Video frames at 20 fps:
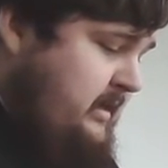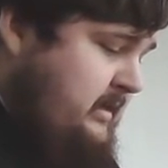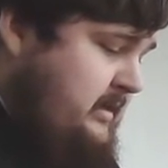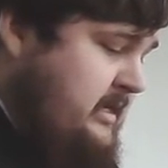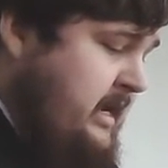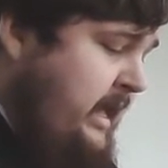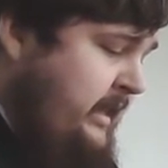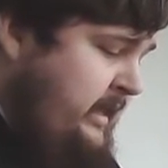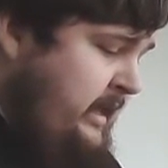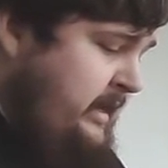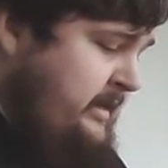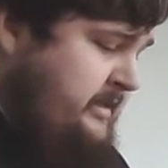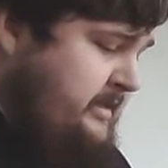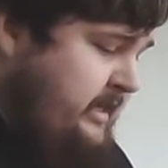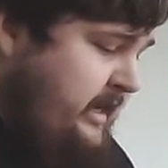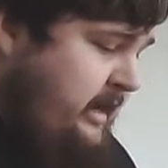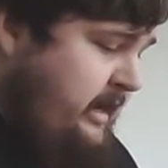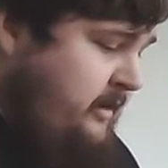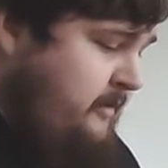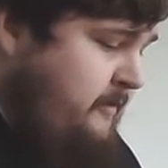Tell us,
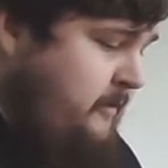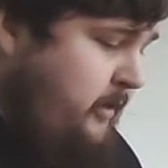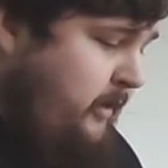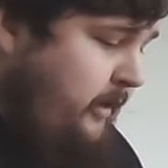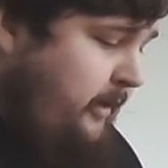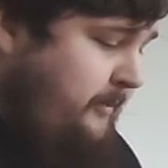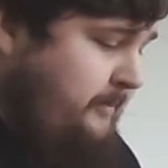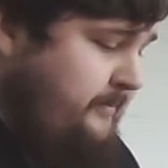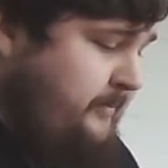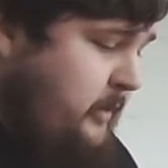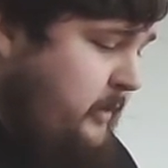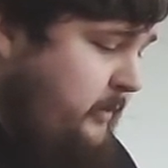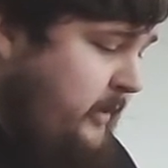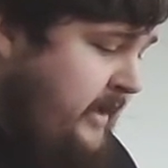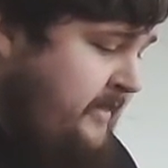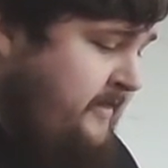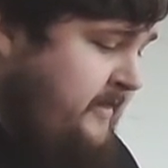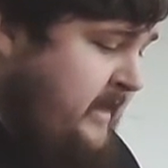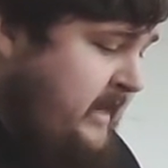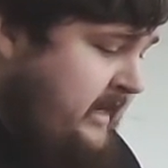therefore,
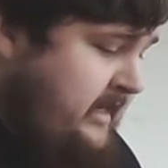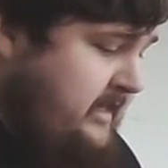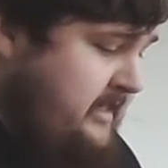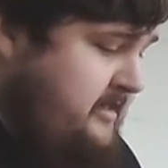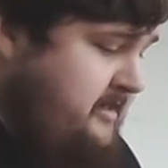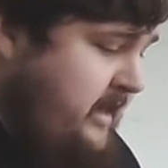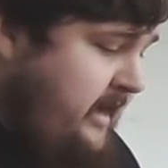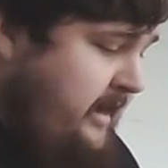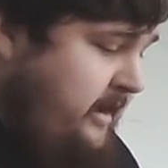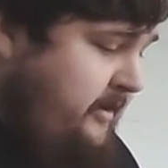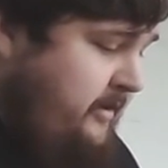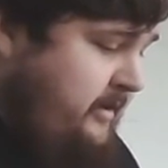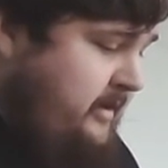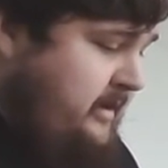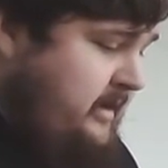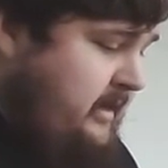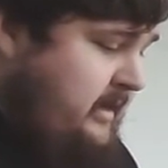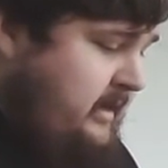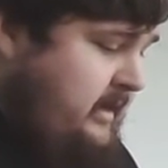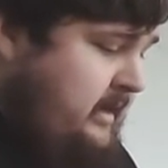what thinkest thou?
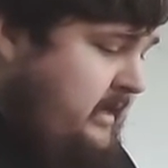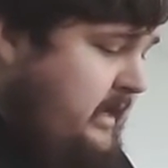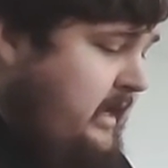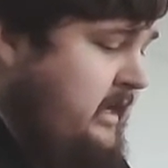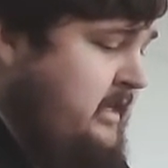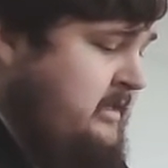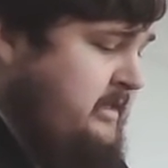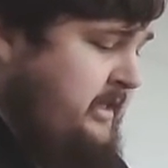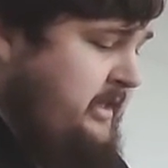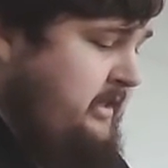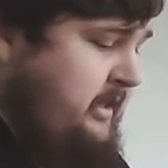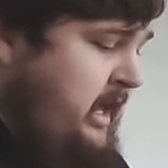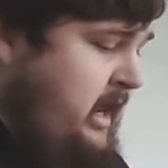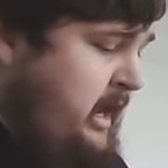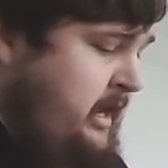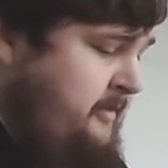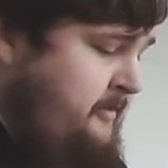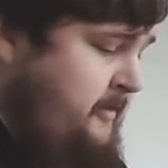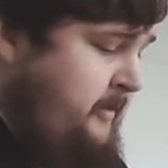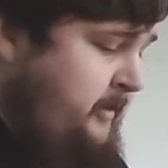Is it
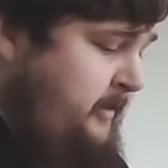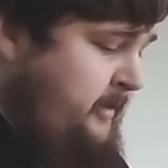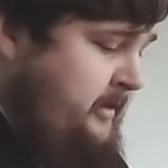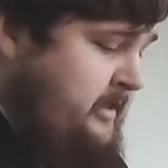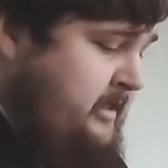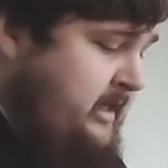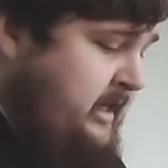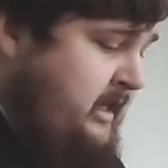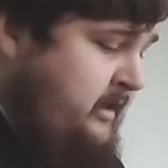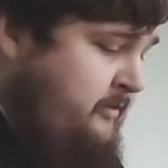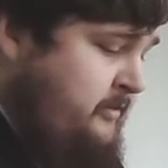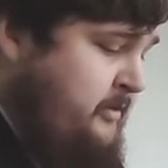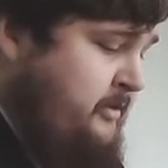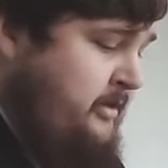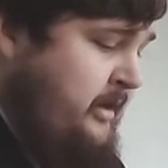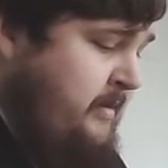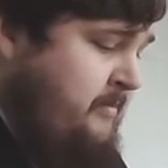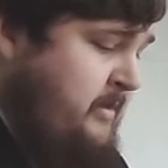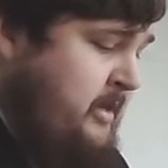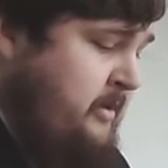lawful to give
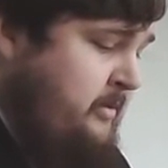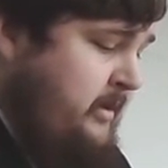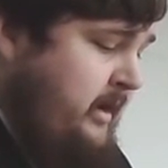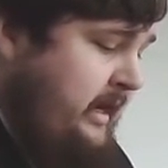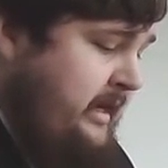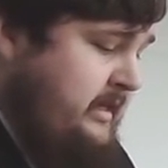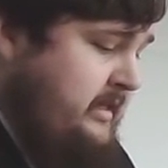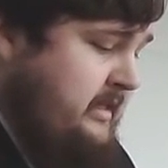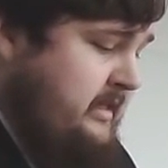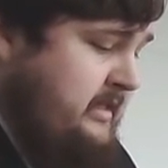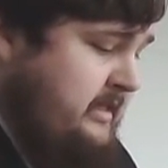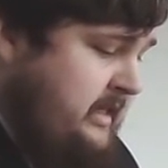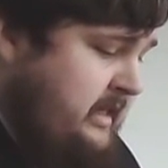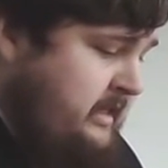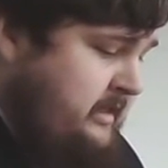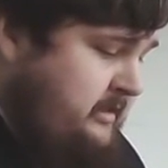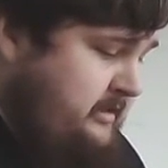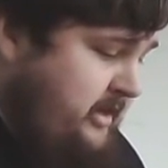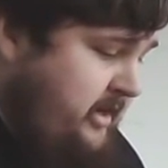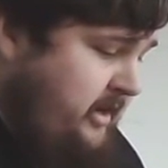tribute unto
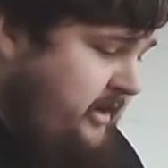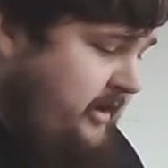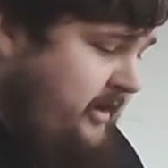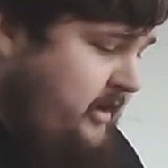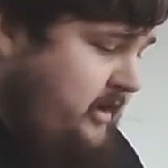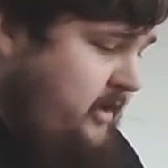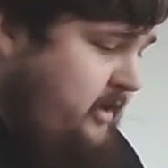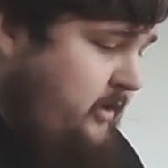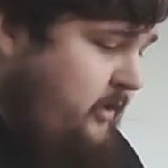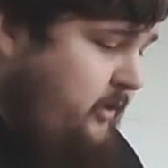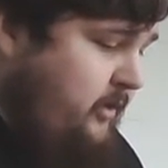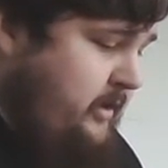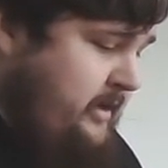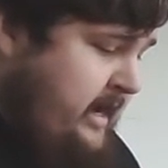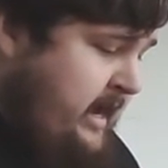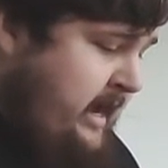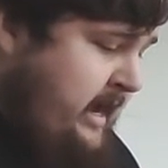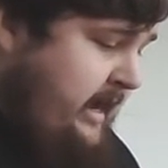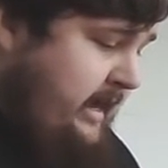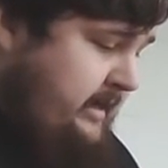Caesar, or
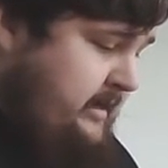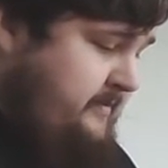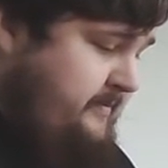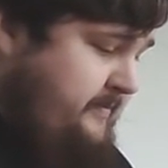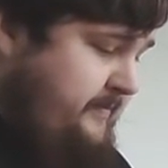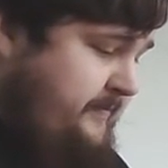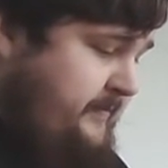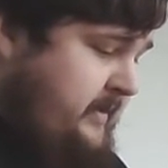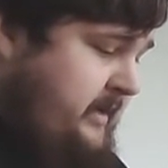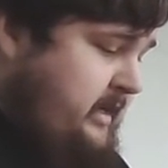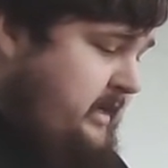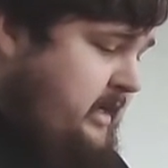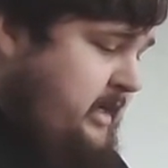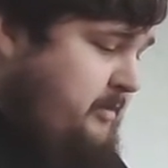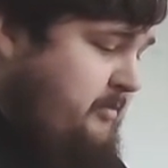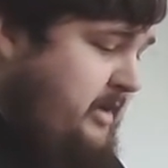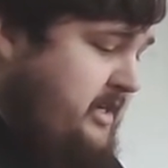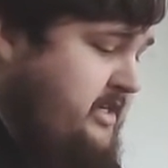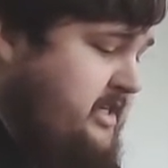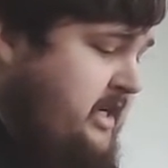not?
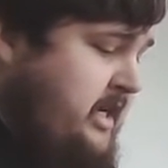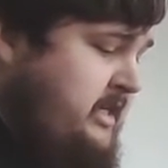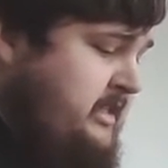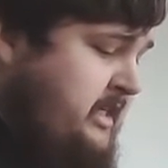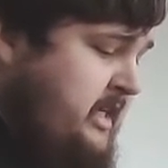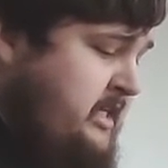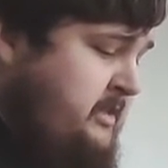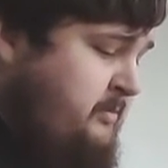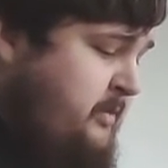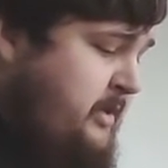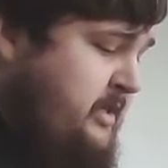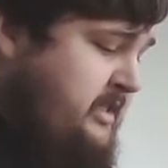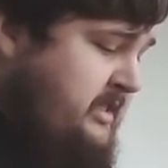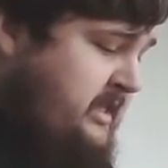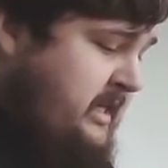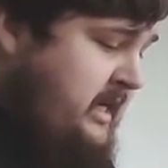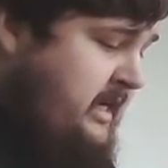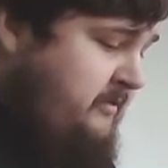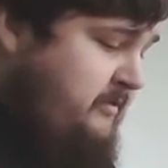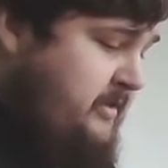But Jesus
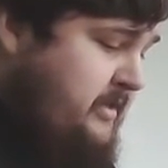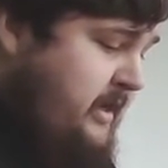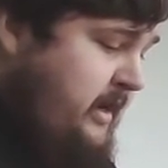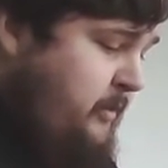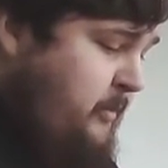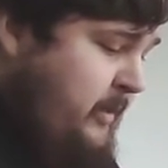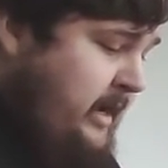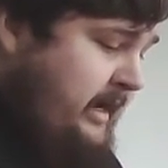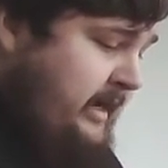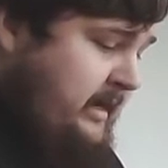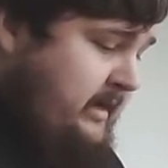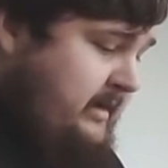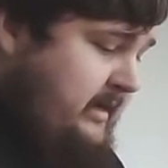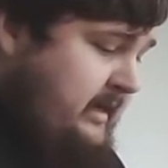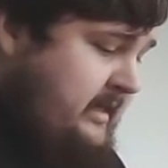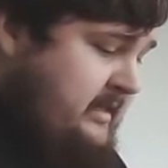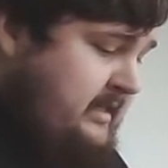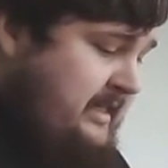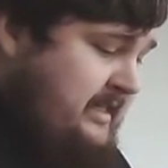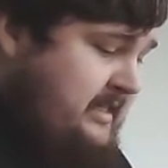perceived their
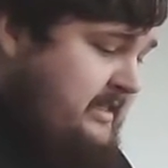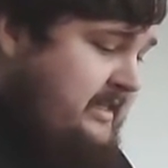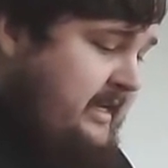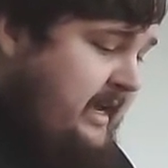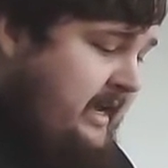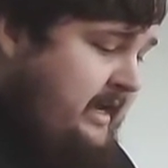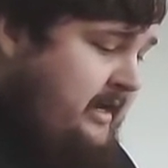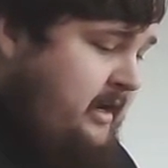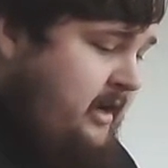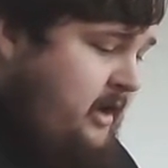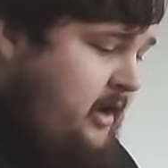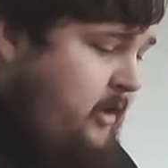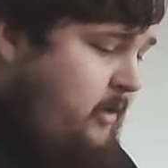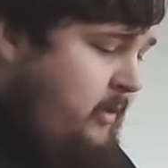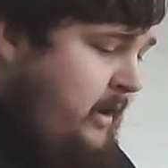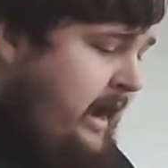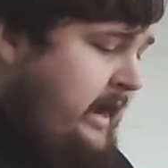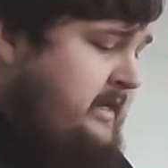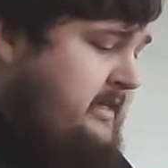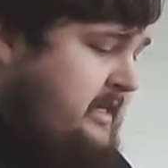wickedness and said,
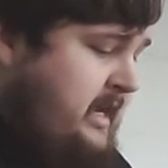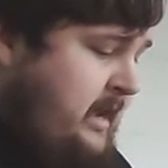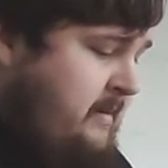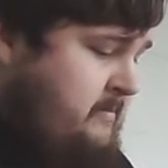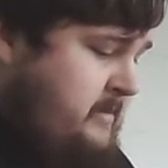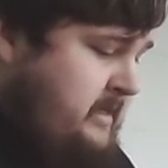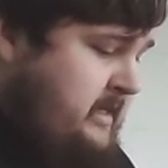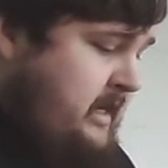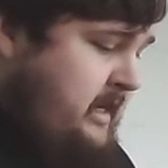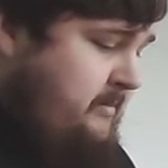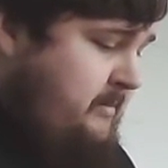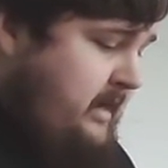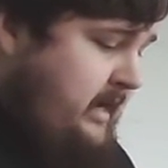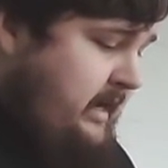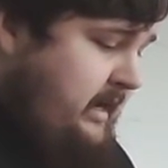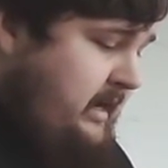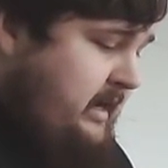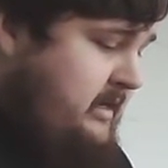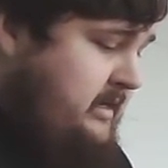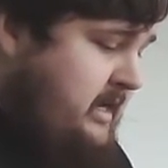Why tempt ye
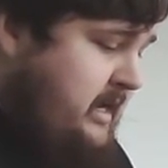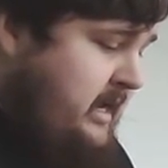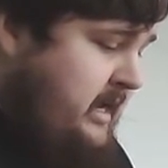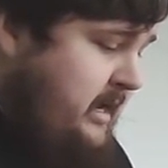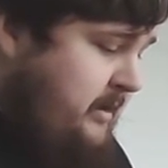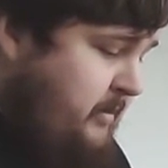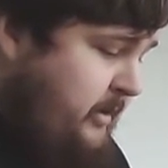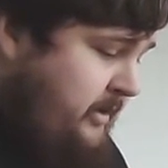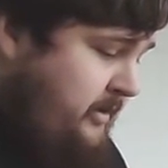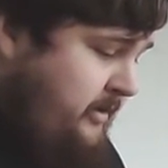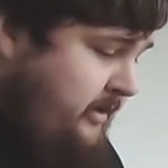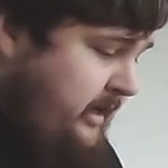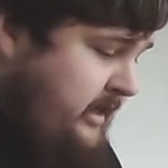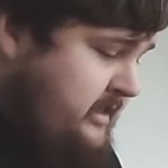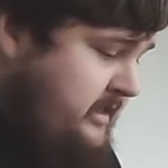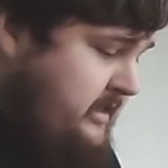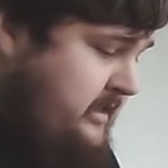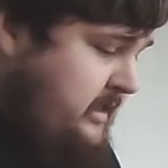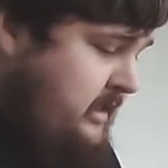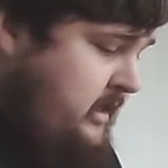me, ye
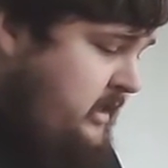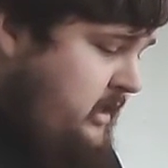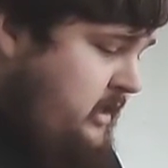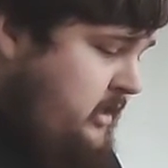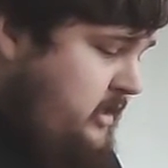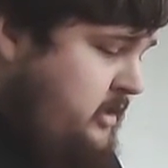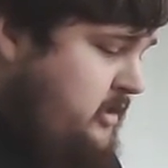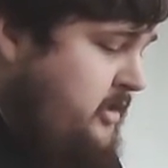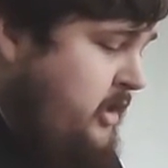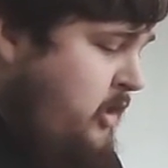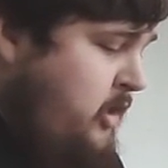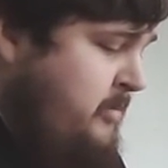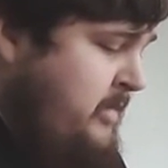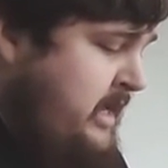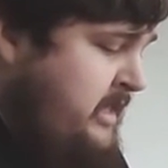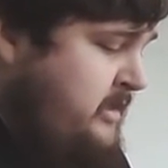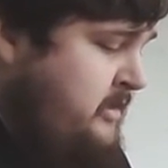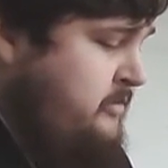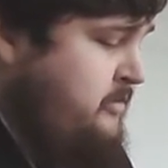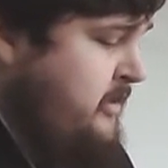hypocrites? Show
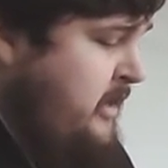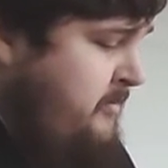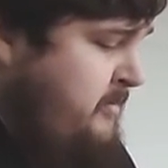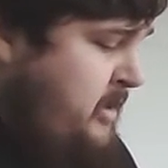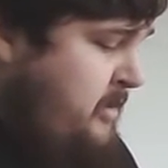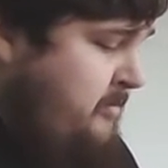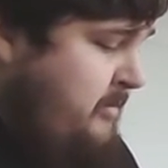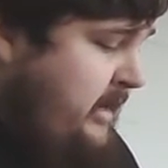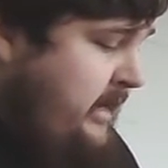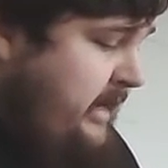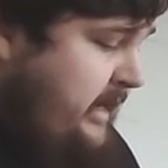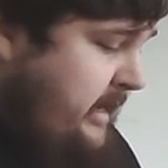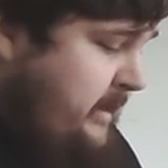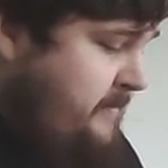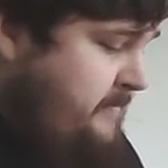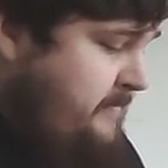me the tribute money.